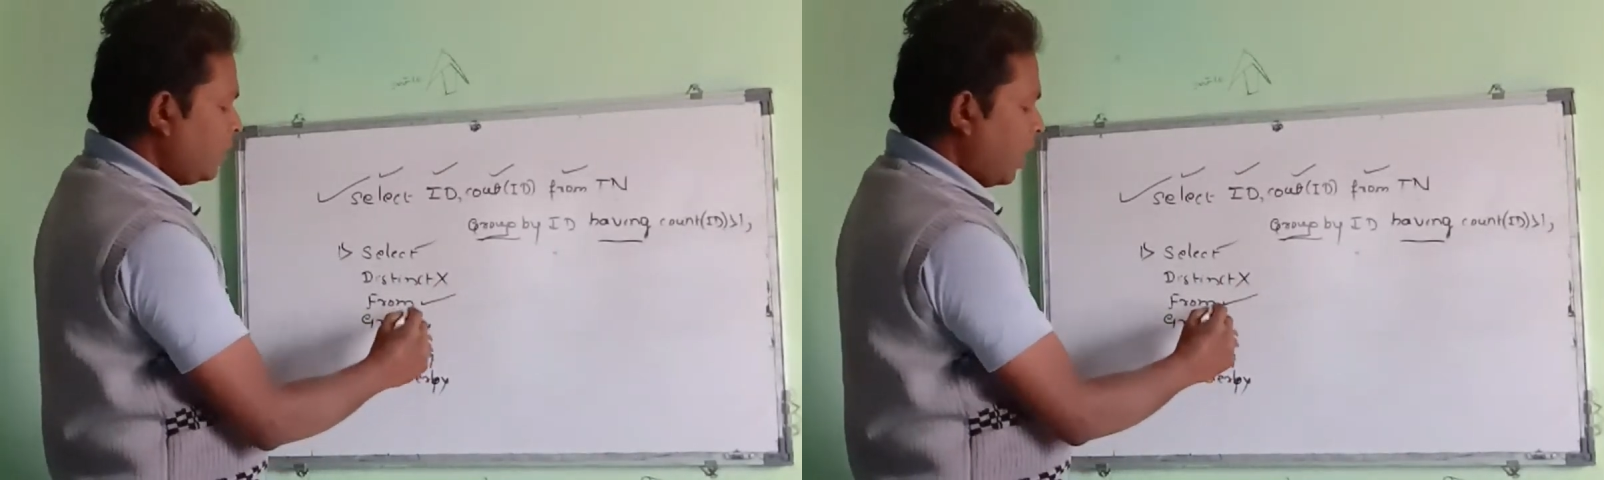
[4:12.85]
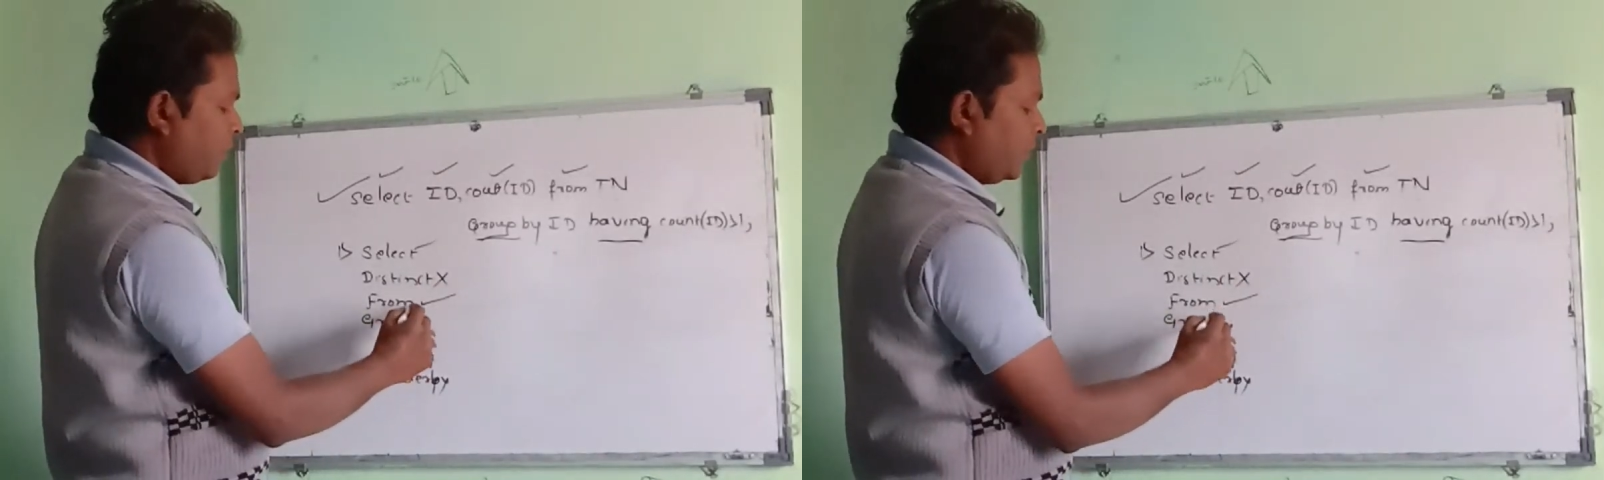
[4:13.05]

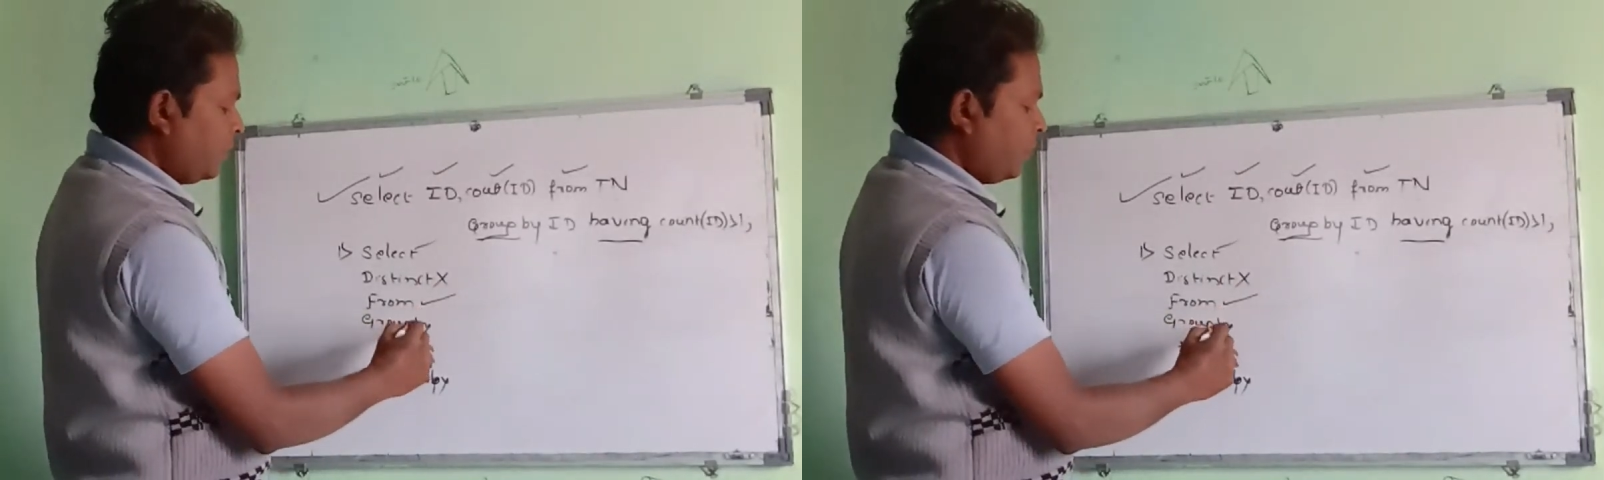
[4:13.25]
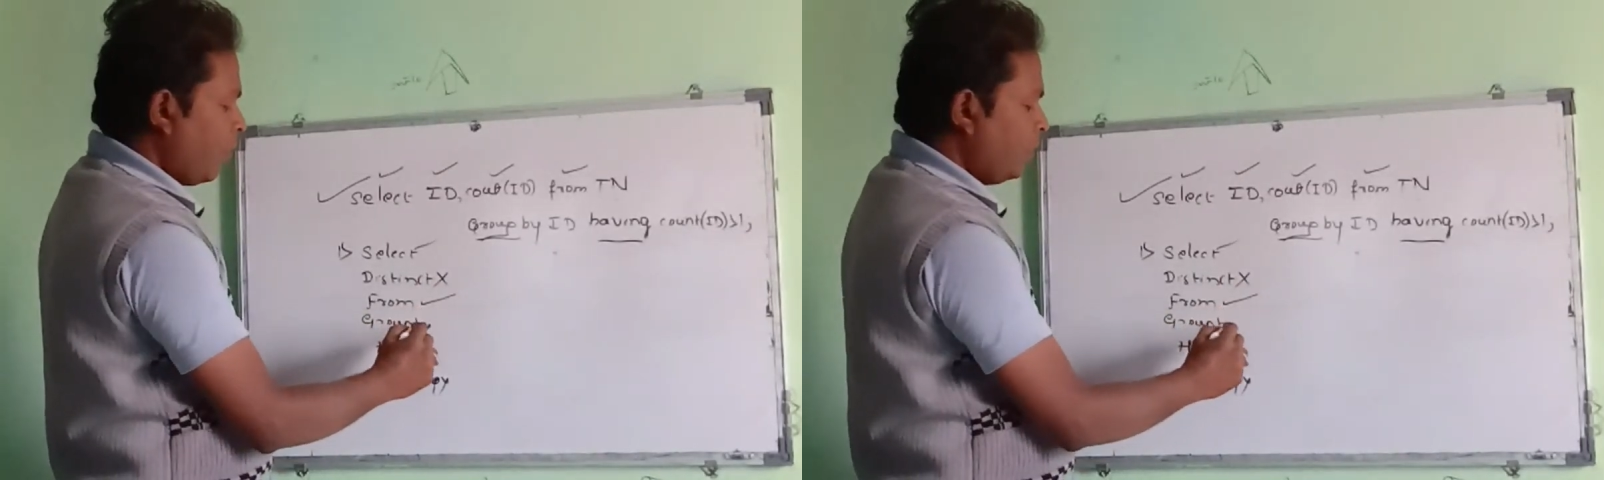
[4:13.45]
After
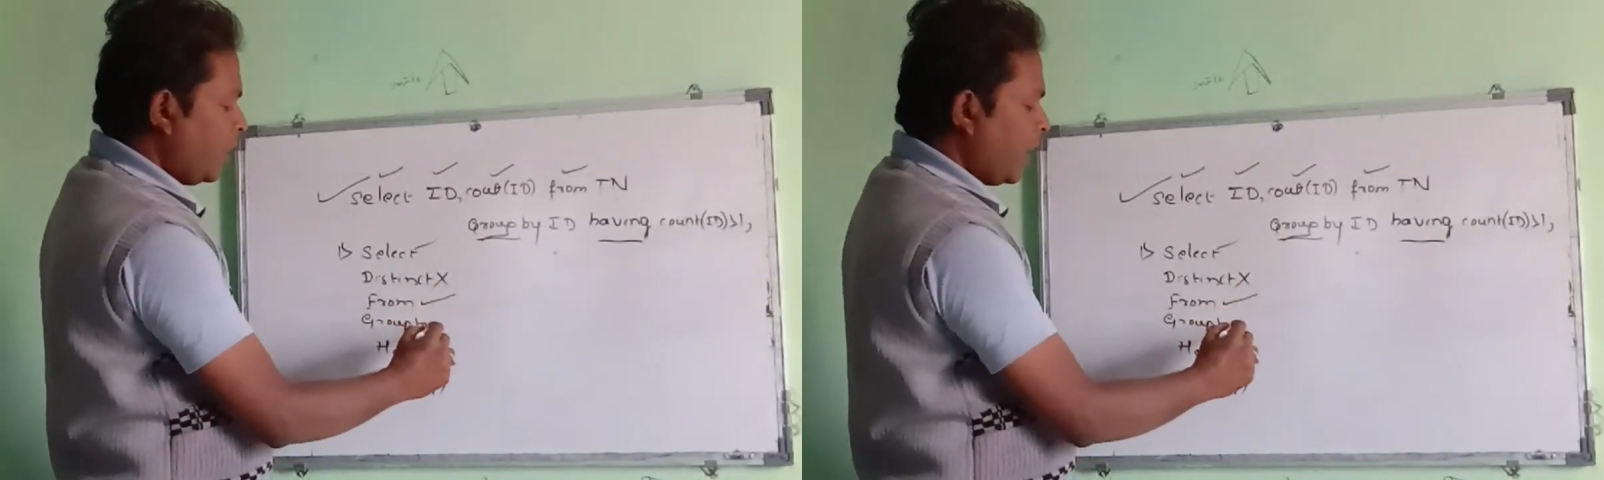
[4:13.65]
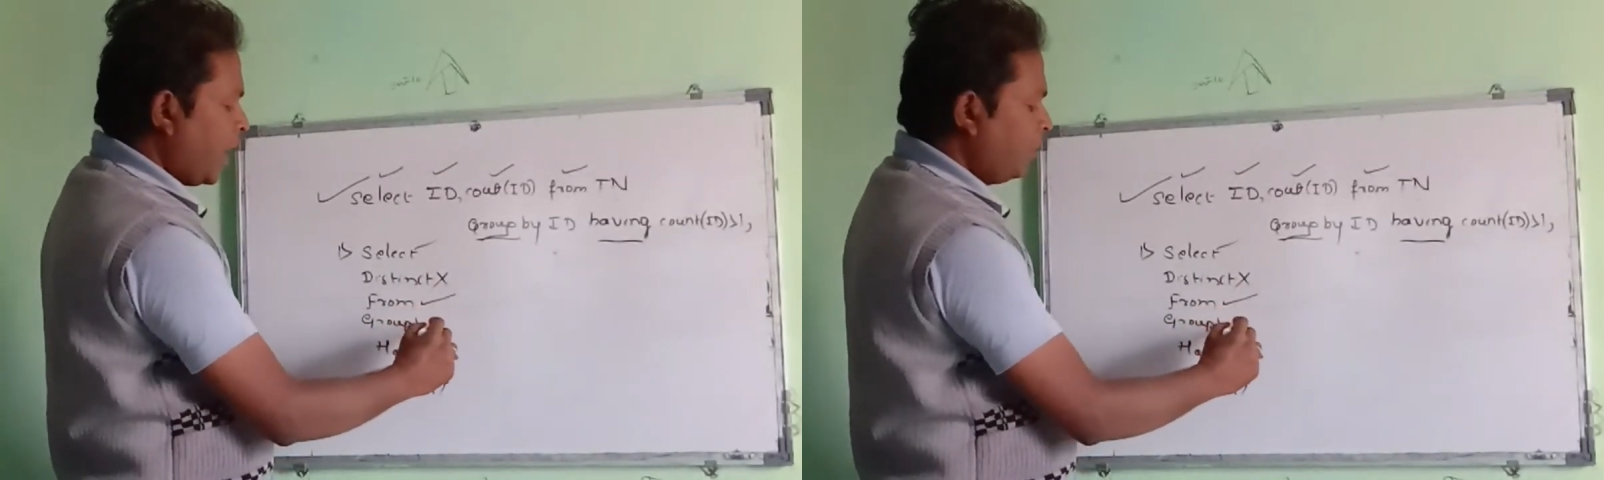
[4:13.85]
from
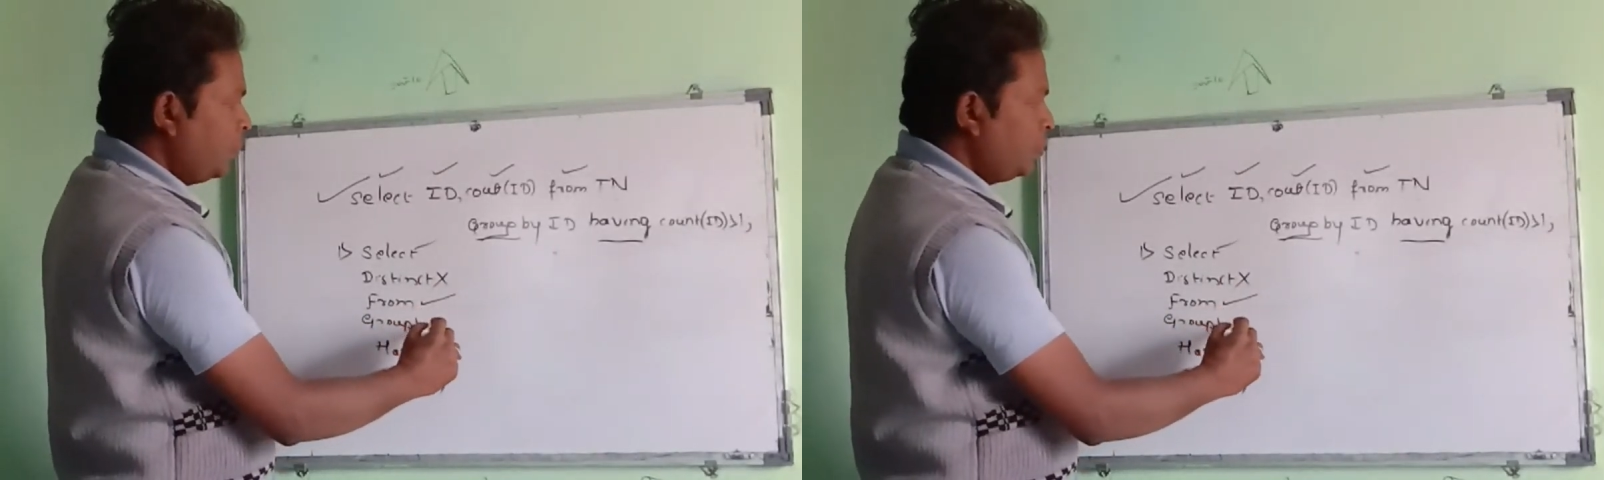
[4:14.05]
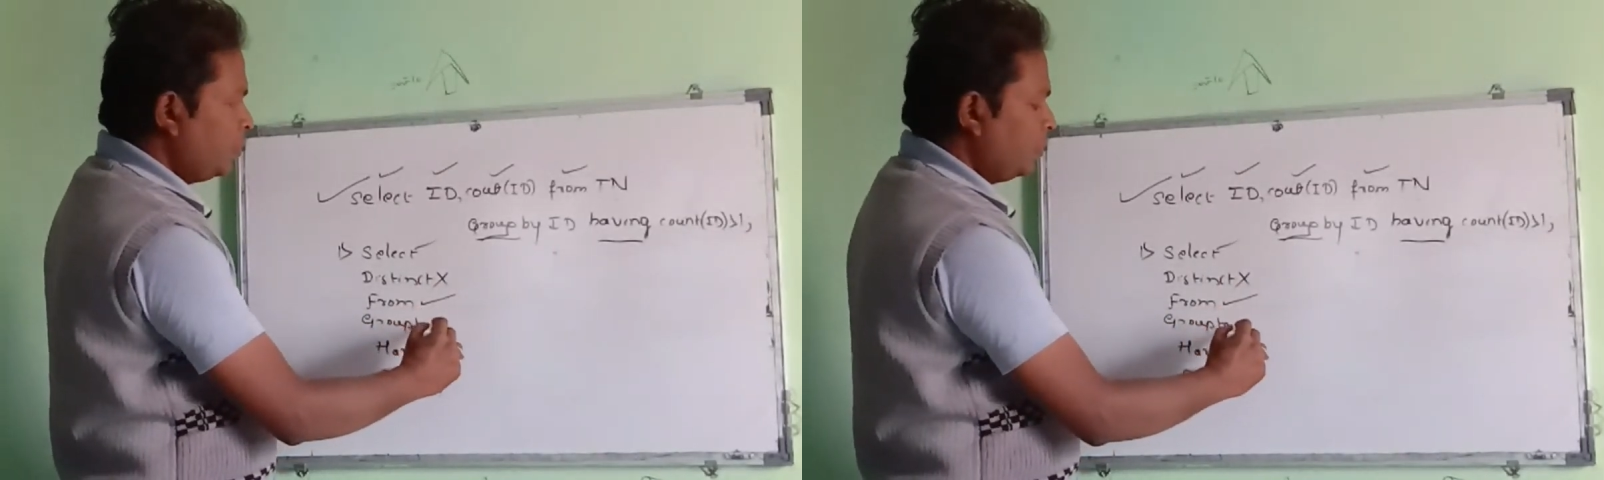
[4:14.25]
I have
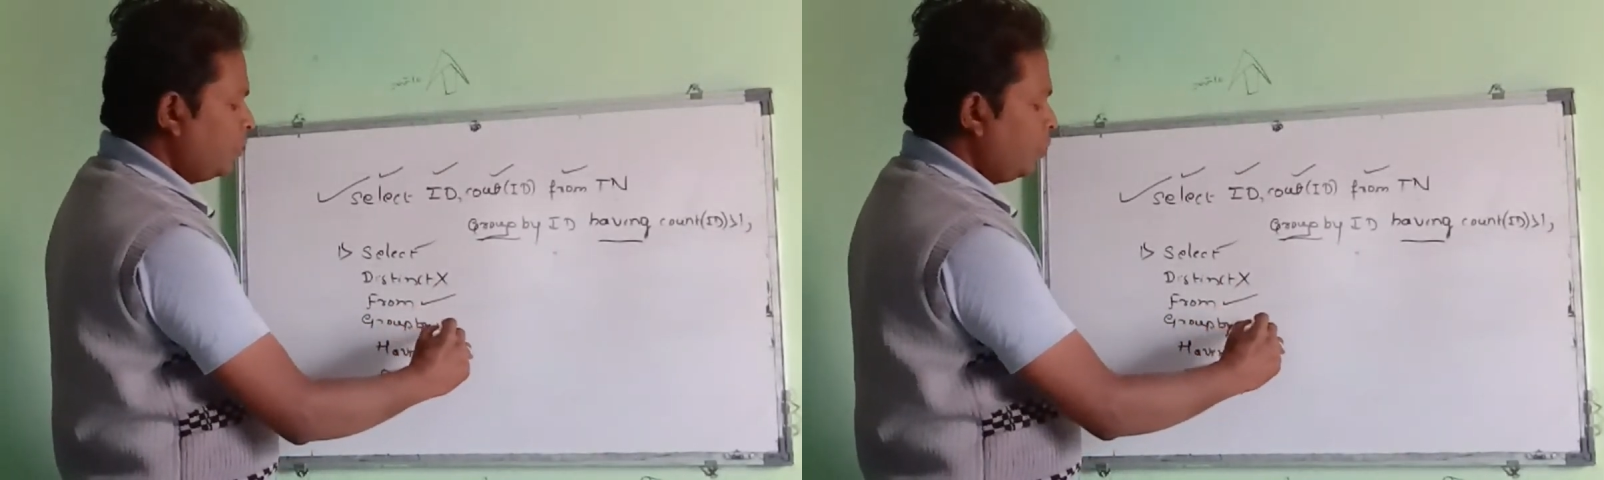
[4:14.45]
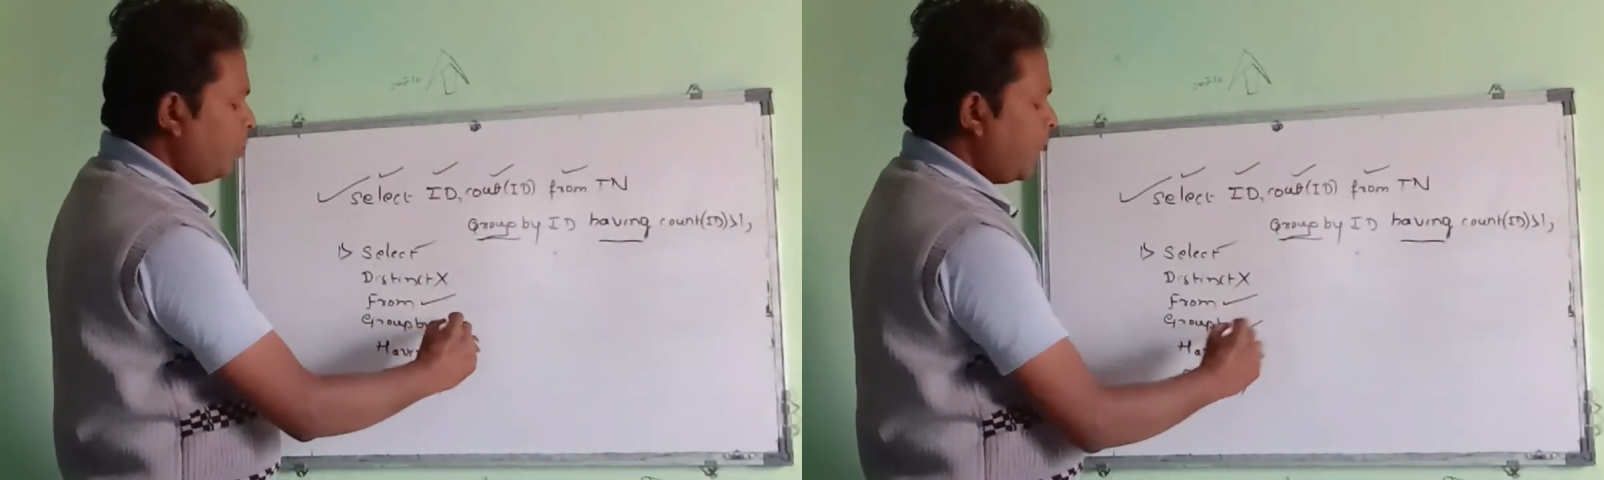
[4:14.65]
used
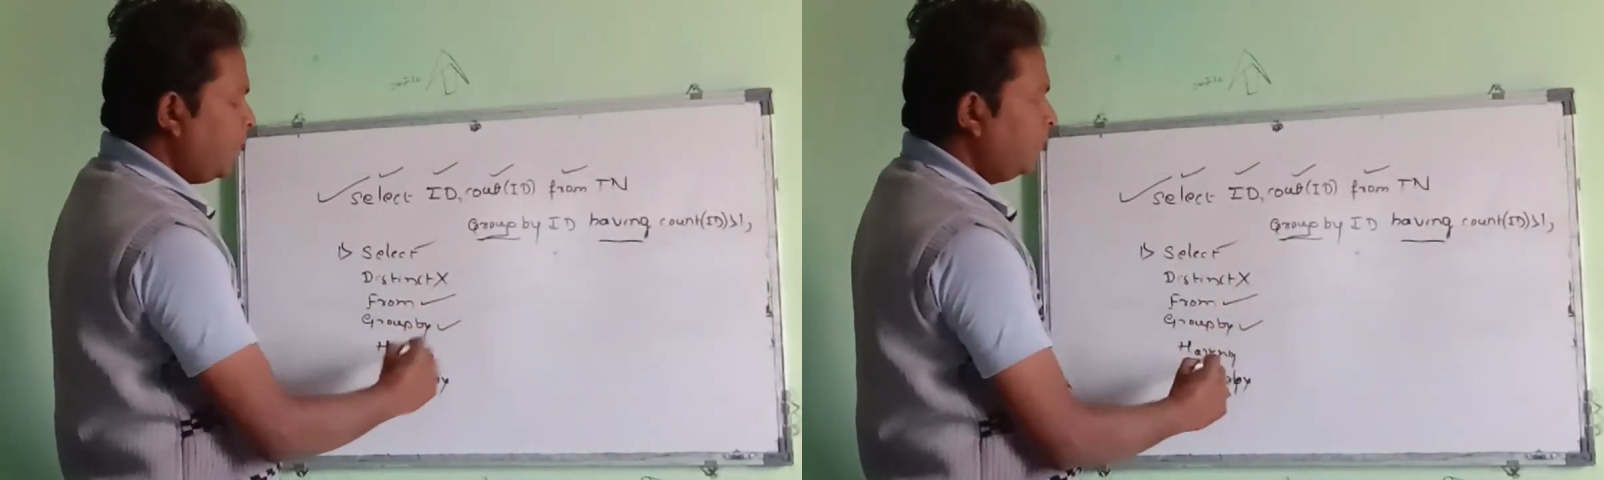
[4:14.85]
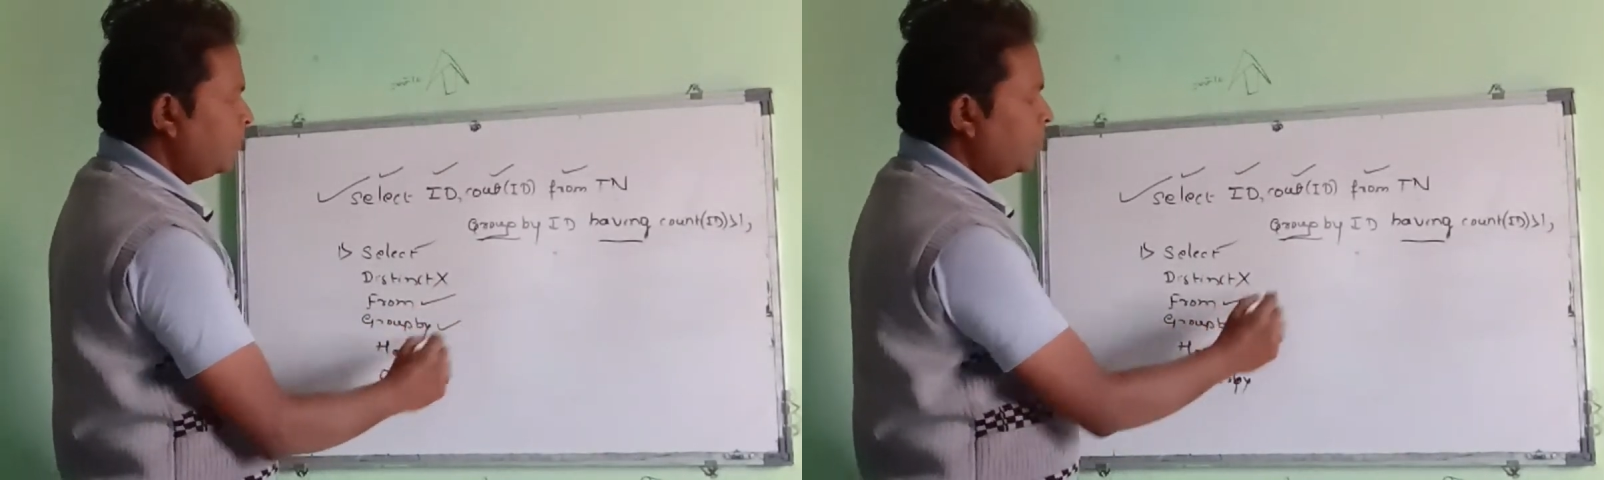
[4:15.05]
group by.